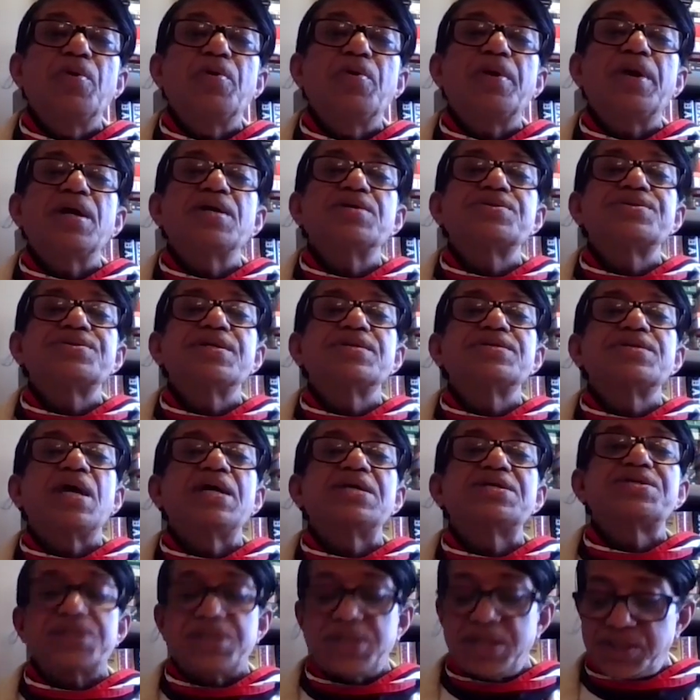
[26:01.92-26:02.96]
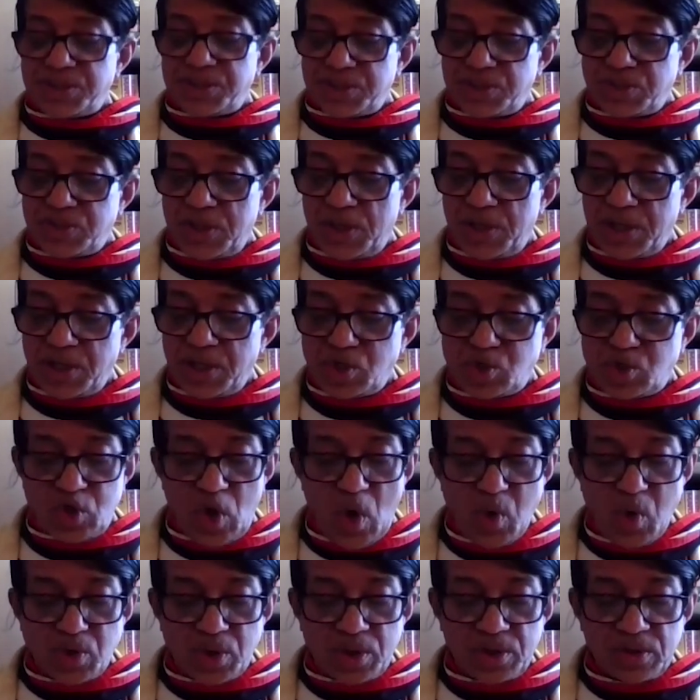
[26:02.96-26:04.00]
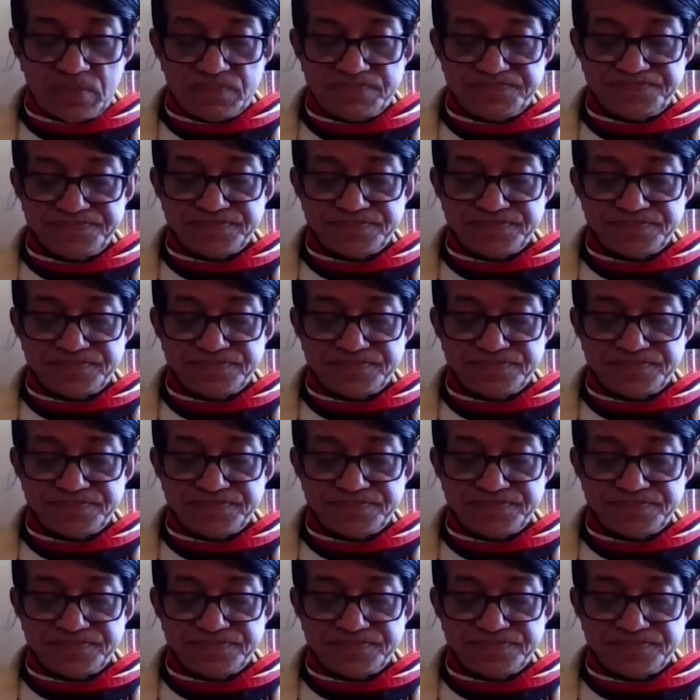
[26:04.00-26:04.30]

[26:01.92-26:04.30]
Progress is history's dirty joke.